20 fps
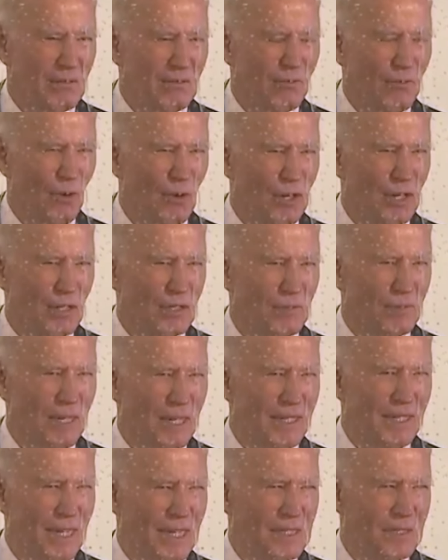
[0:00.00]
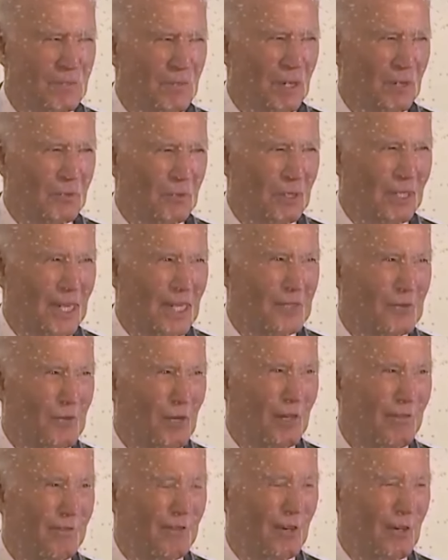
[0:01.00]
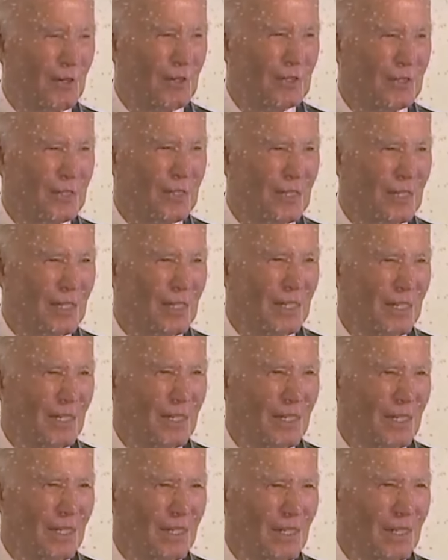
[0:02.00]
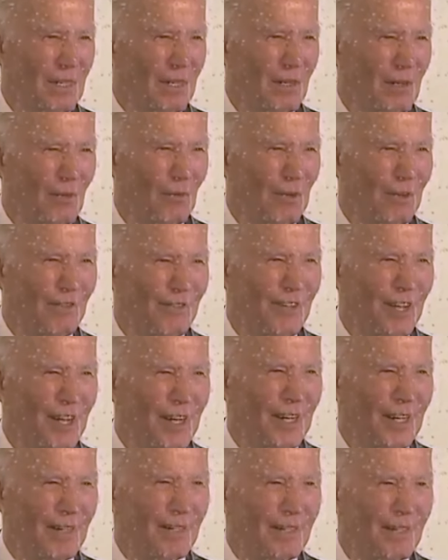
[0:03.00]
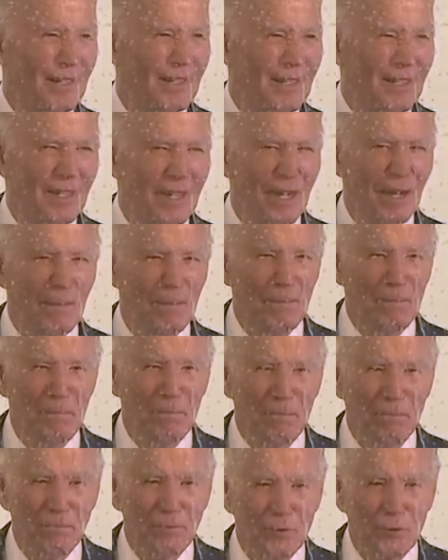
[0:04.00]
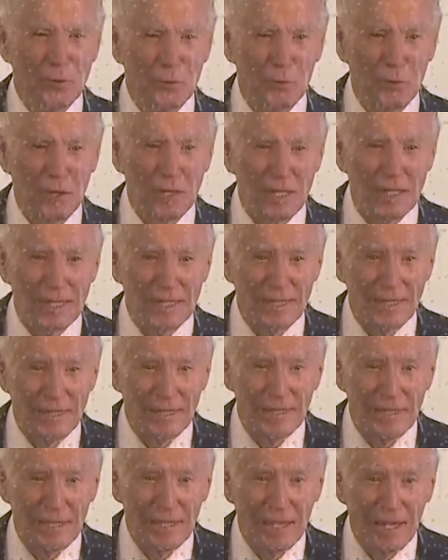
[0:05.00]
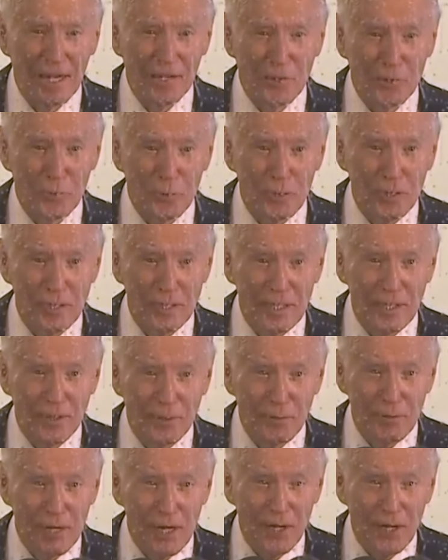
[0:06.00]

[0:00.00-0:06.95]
4 years saying next month. Well, guess what, folks? We've done it. $1.3 trillion